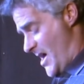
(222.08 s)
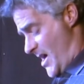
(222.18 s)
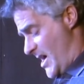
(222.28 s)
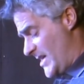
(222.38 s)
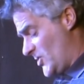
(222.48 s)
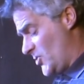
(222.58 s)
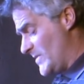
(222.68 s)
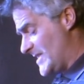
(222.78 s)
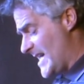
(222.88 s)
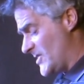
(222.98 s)
I too
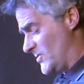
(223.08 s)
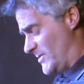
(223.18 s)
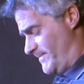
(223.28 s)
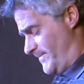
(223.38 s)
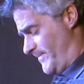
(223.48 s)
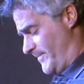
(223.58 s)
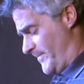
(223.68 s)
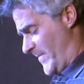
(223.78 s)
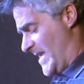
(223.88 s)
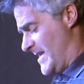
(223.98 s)
was dazzled.
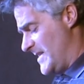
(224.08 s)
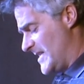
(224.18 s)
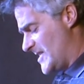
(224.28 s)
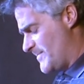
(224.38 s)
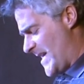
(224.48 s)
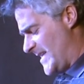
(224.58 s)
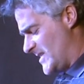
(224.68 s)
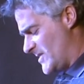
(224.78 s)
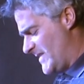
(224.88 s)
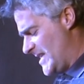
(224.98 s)
The
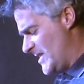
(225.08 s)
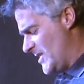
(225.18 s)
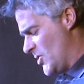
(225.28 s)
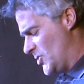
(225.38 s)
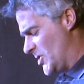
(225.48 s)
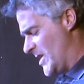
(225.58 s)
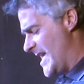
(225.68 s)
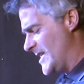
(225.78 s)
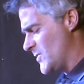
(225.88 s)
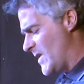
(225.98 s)
expanse of the Indian Ocean
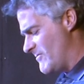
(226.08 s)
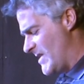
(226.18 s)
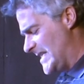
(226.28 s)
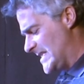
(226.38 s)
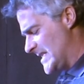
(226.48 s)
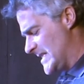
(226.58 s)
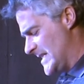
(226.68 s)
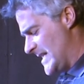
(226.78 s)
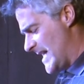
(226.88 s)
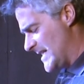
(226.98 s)
lay to our right,
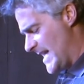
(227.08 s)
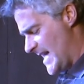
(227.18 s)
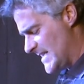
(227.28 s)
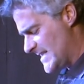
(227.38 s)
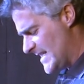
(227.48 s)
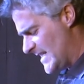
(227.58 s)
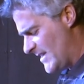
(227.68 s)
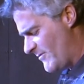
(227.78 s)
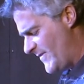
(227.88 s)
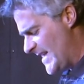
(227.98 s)
and I had a
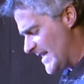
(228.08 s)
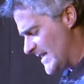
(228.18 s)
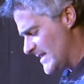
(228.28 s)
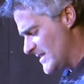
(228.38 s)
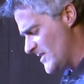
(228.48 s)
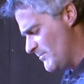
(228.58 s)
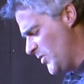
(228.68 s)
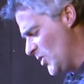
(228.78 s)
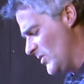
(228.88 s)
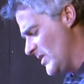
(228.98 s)
sinking feeling that the
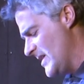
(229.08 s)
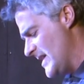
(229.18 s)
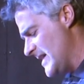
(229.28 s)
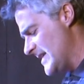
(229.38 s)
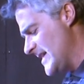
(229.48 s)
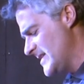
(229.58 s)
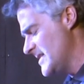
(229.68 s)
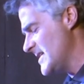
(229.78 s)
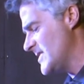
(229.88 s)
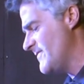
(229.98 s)
ball had
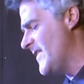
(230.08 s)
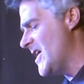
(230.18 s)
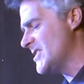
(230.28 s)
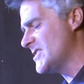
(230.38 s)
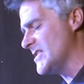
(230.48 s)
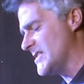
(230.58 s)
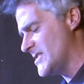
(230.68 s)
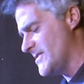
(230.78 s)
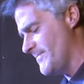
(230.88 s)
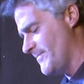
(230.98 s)
entered its fastness.